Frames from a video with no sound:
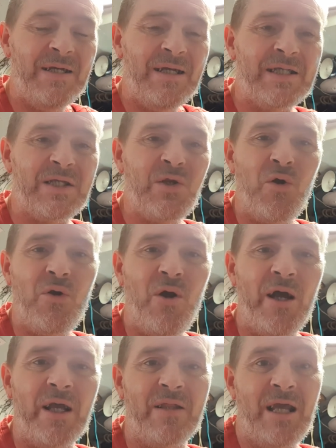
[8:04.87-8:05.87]
It's not
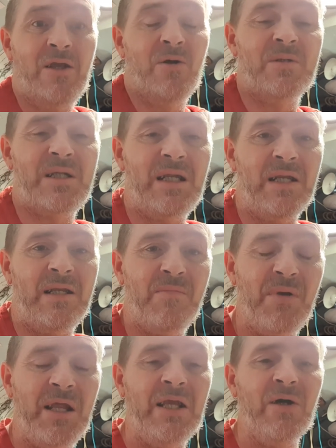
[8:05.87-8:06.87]
like they contacted him,
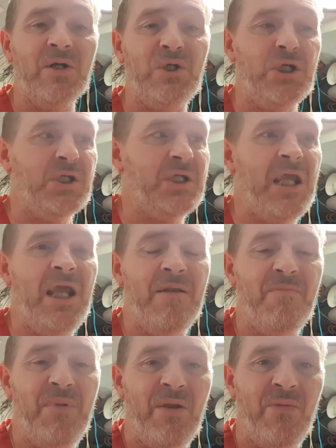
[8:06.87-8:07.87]
he got shit scared
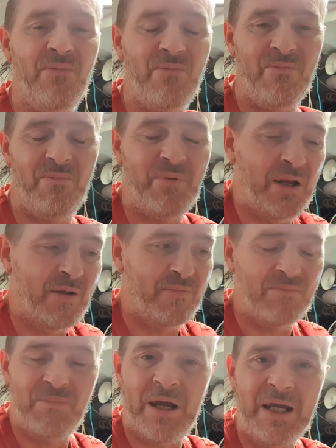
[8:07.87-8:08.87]
and better
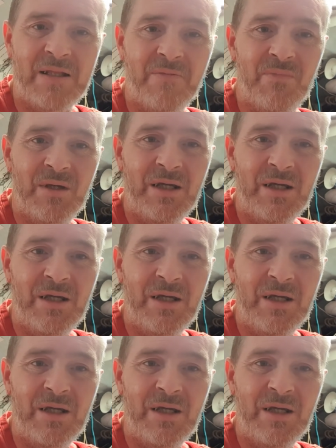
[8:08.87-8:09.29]
pay them.